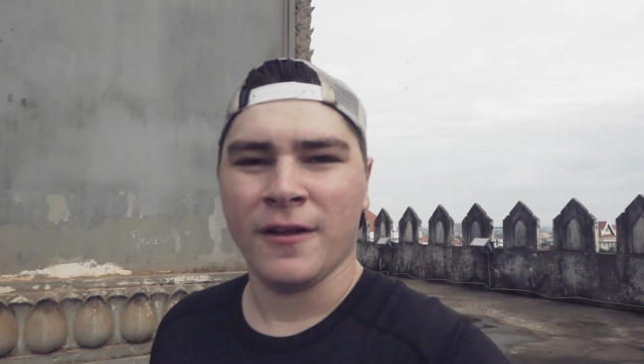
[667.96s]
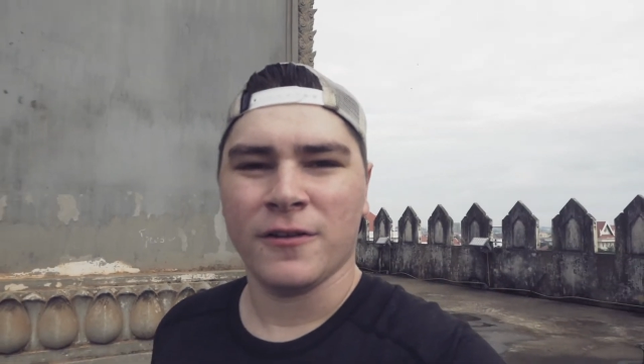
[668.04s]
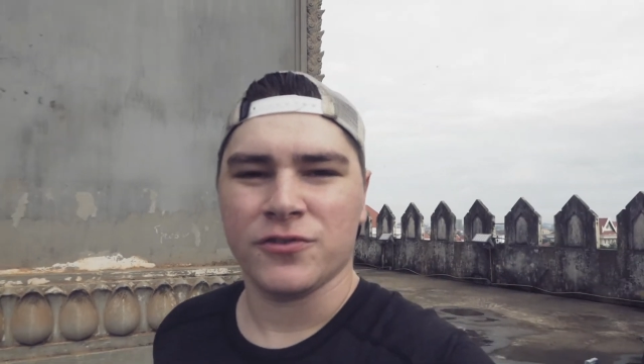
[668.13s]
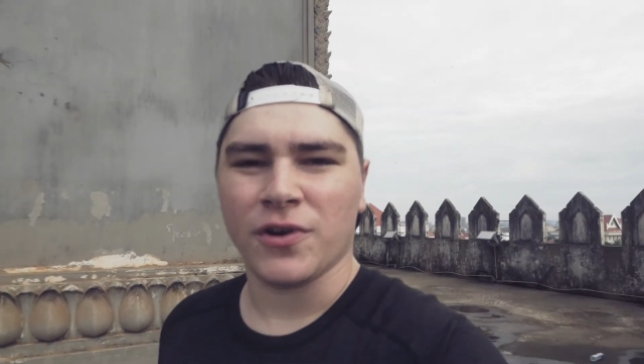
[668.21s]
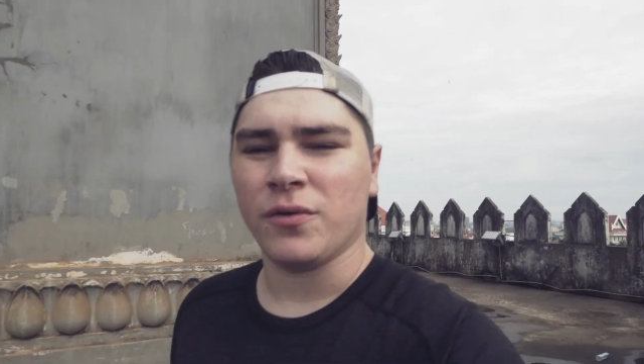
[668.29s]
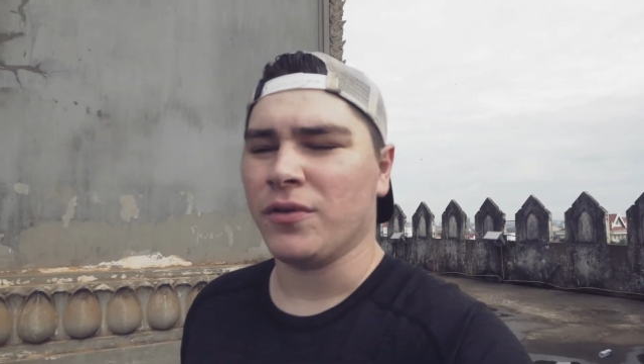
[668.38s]

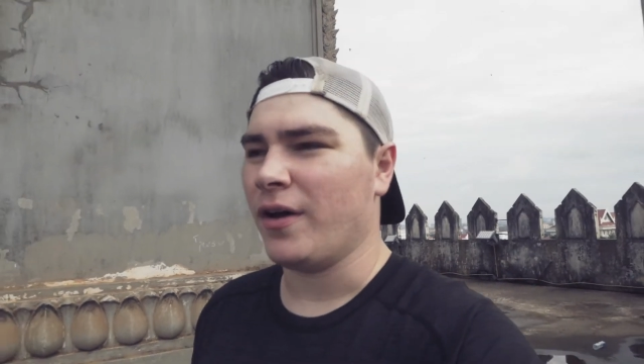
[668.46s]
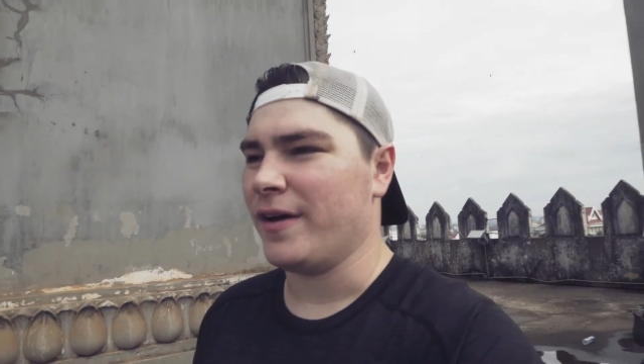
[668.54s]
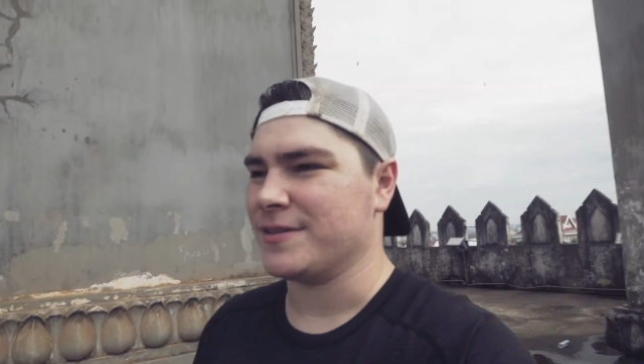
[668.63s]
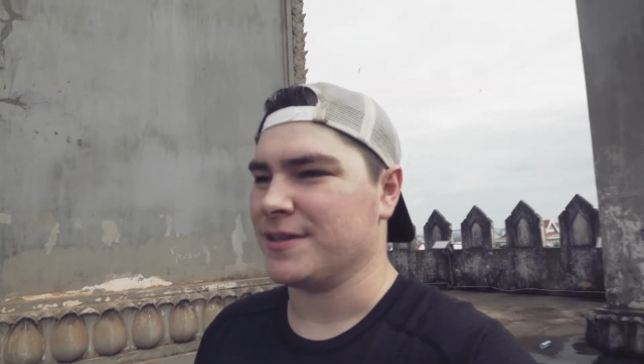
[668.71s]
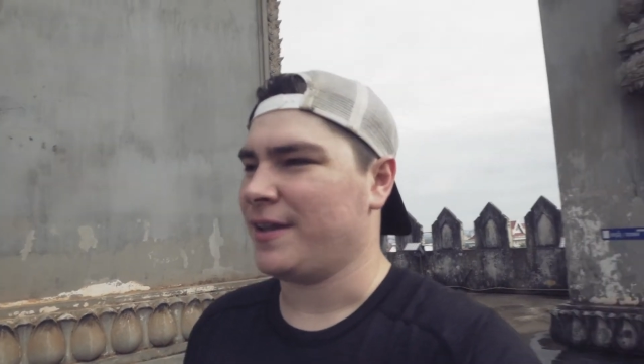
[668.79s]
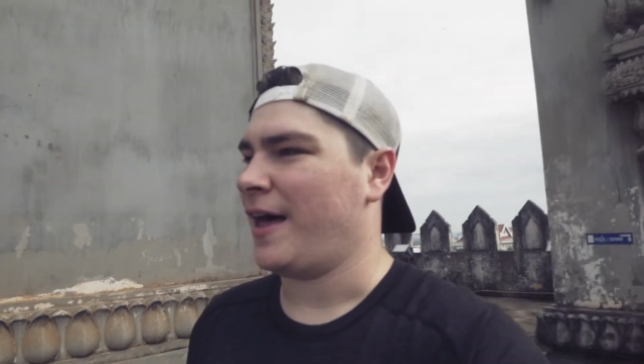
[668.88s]
drone
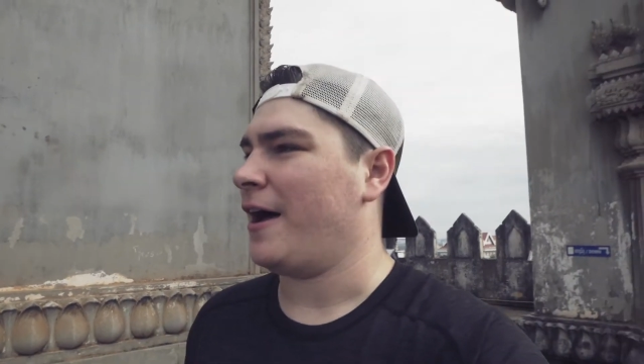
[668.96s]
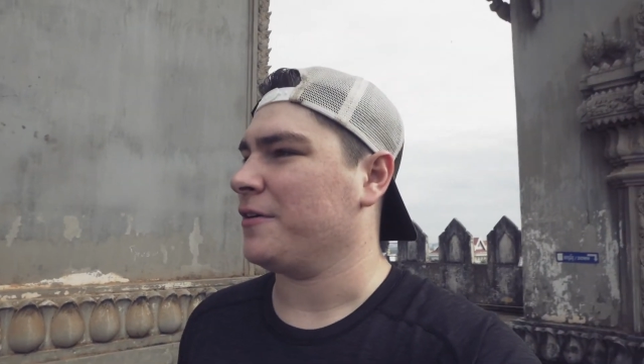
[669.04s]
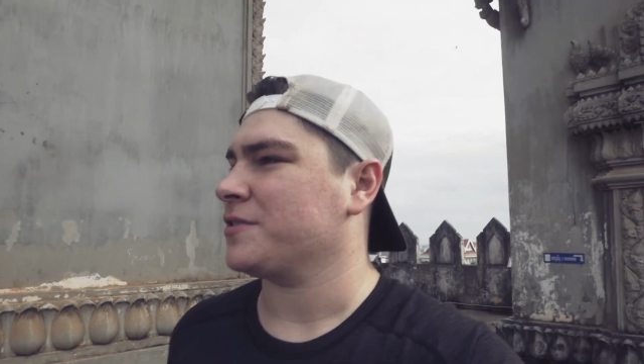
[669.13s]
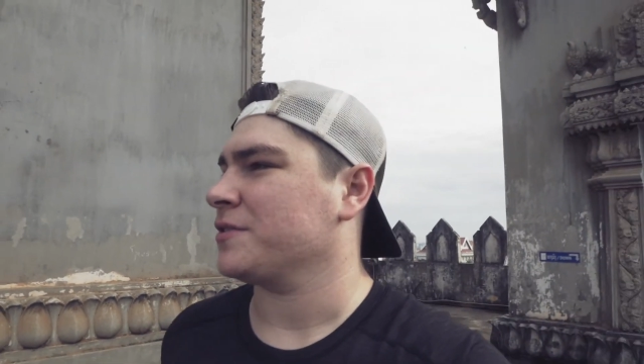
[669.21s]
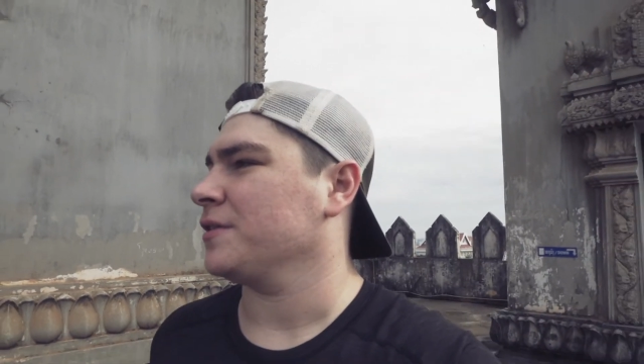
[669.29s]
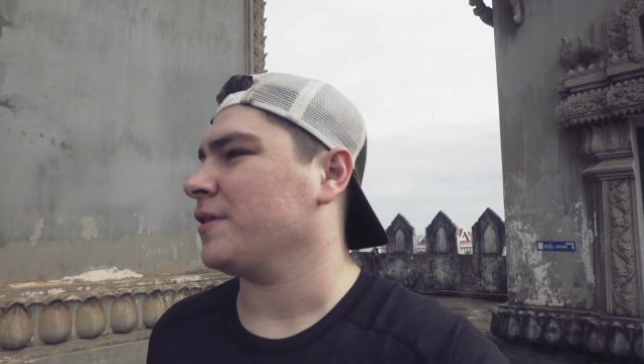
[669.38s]
laws in
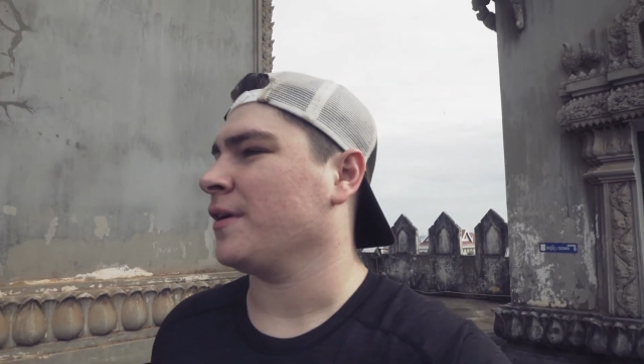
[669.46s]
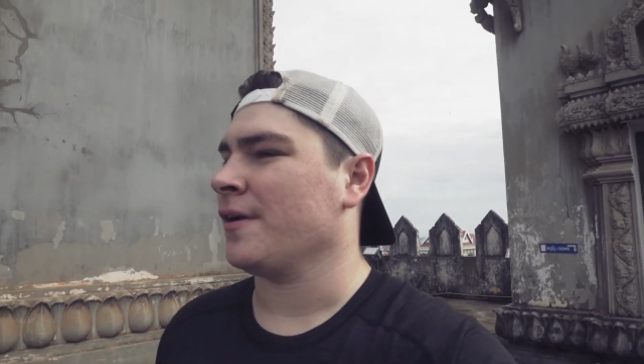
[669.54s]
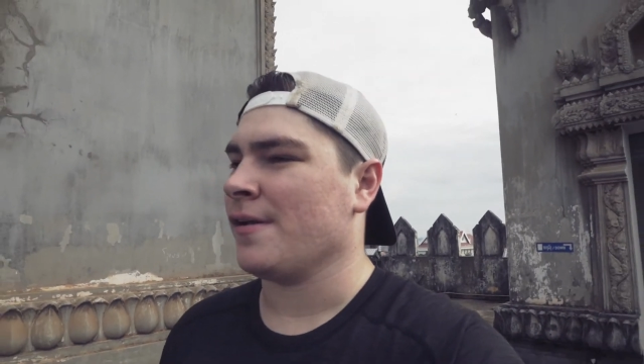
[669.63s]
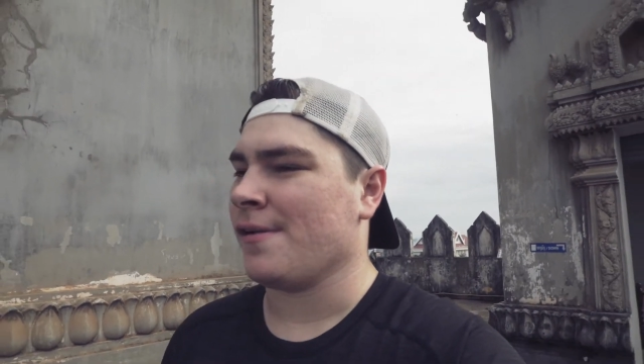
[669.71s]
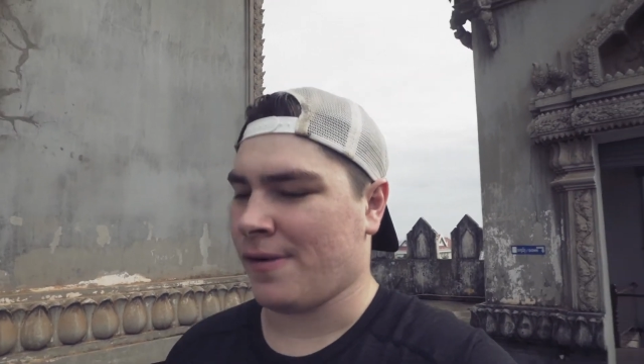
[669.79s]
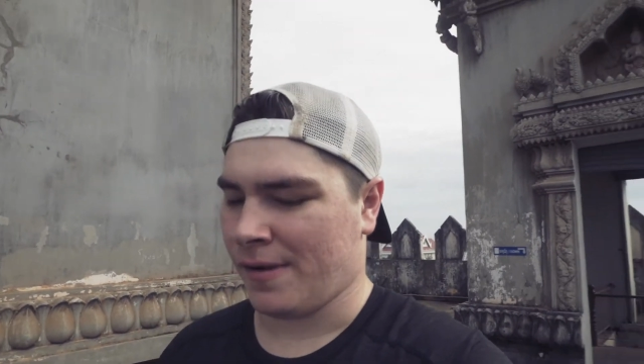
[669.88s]
Laos are
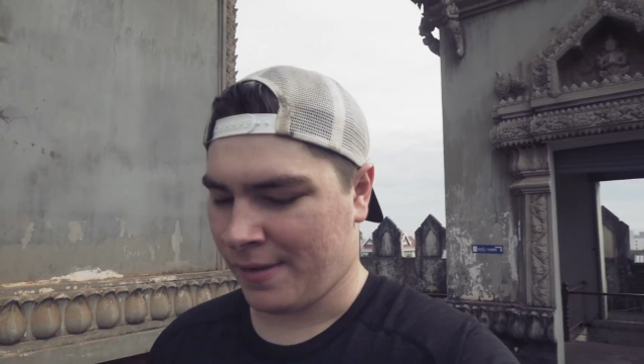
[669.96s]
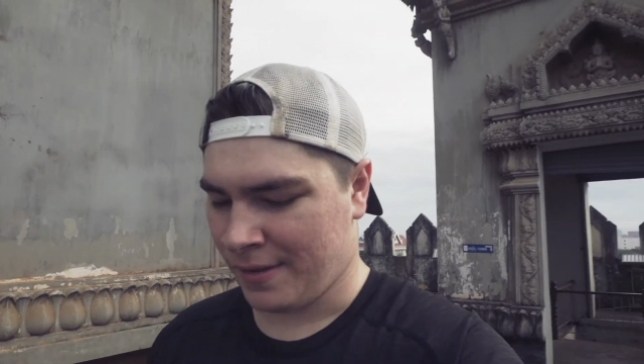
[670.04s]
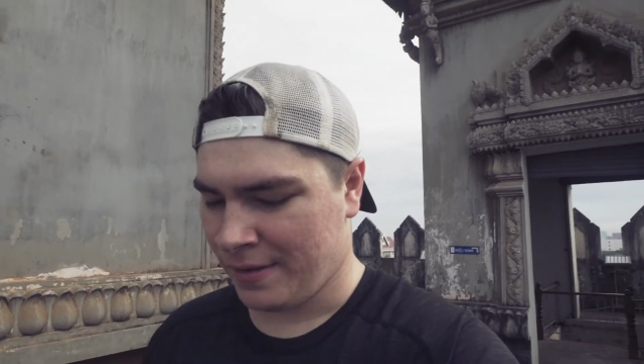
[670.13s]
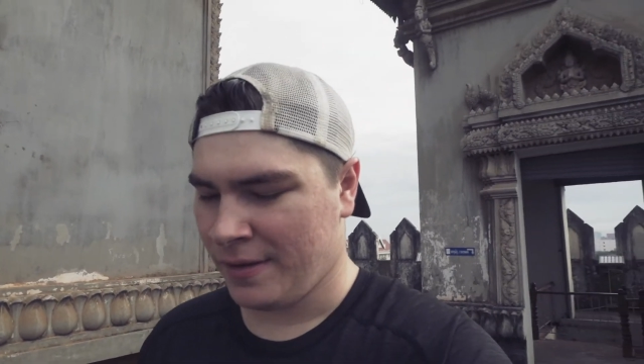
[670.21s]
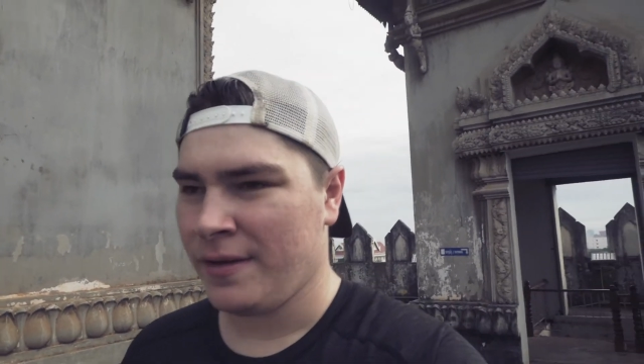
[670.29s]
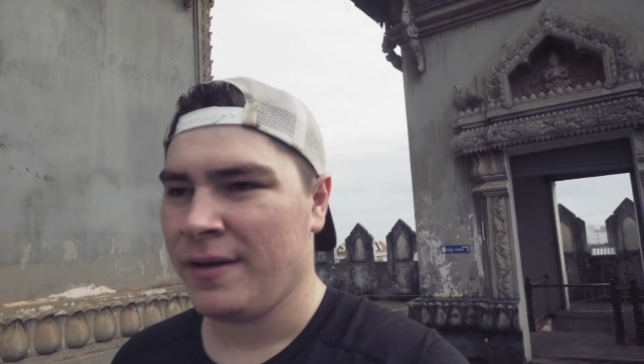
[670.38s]

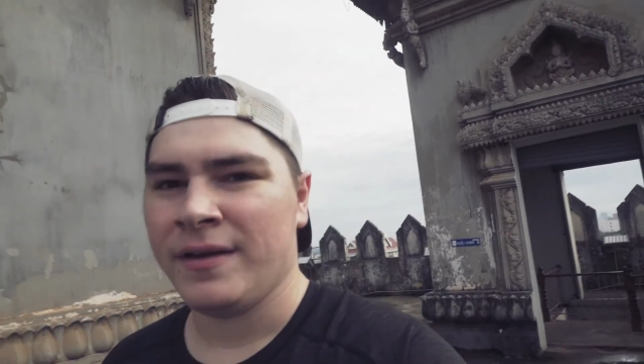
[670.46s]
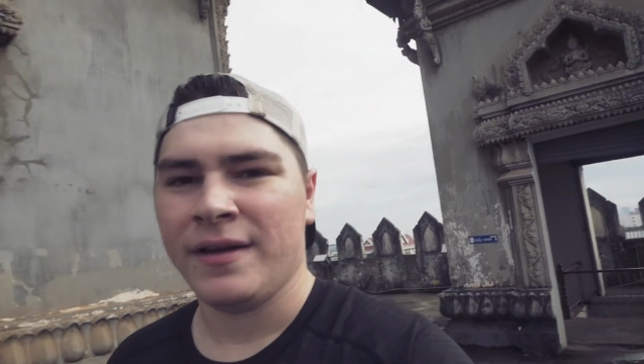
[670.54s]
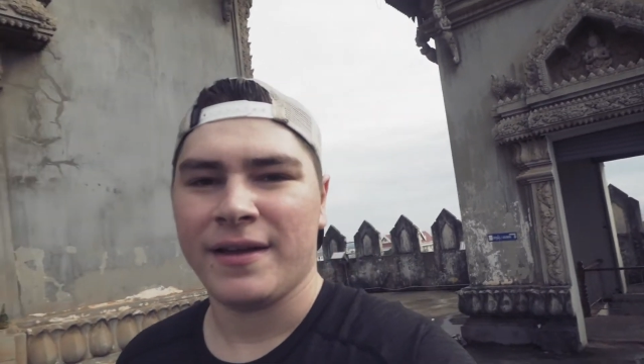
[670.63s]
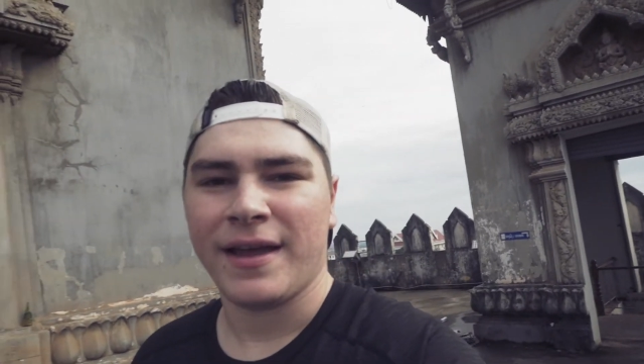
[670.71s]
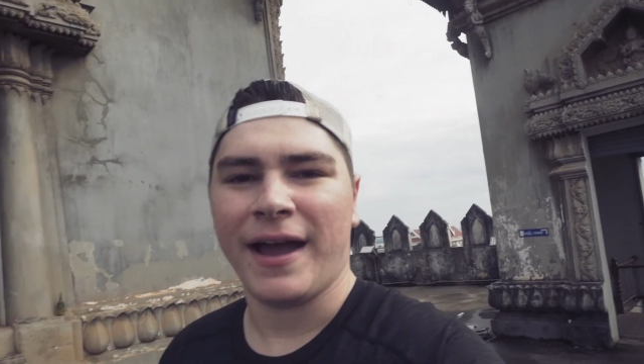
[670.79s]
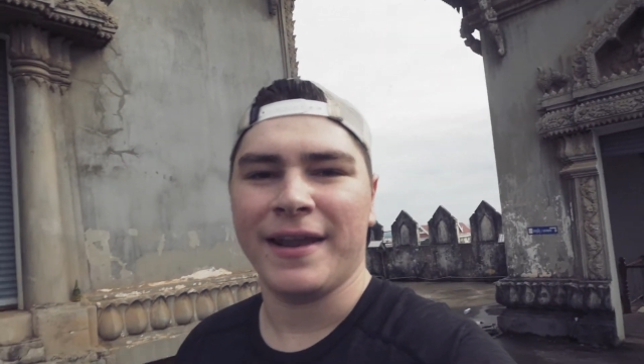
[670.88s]

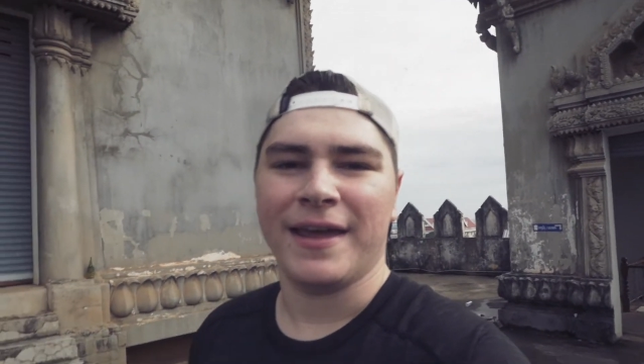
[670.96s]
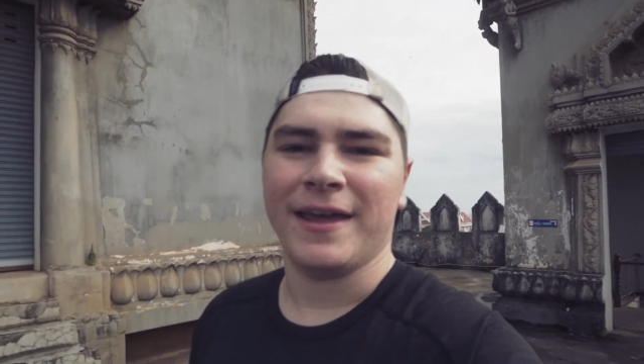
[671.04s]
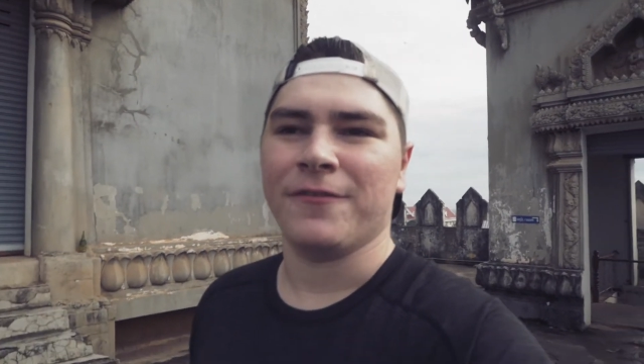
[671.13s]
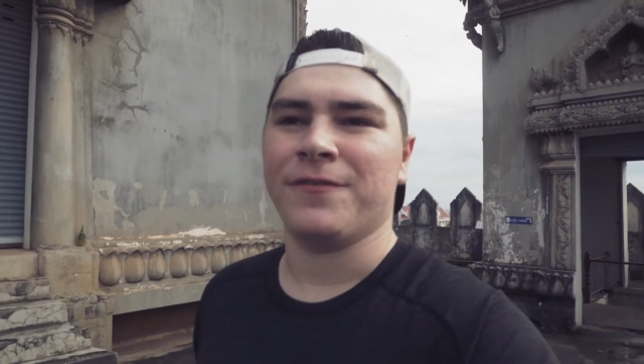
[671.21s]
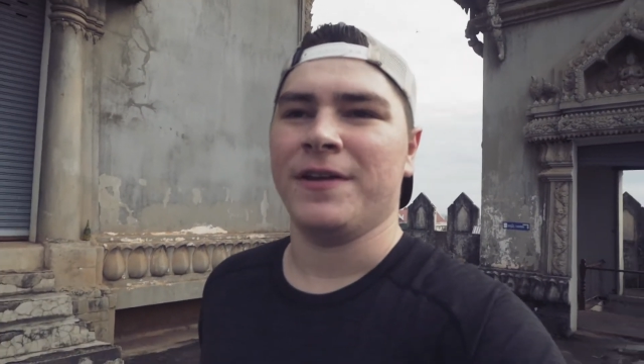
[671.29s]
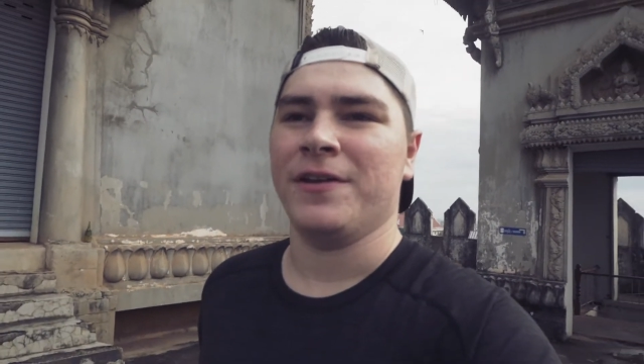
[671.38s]
kind of
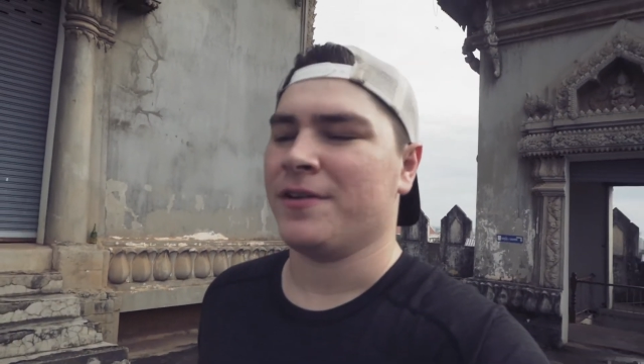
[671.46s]
iffy.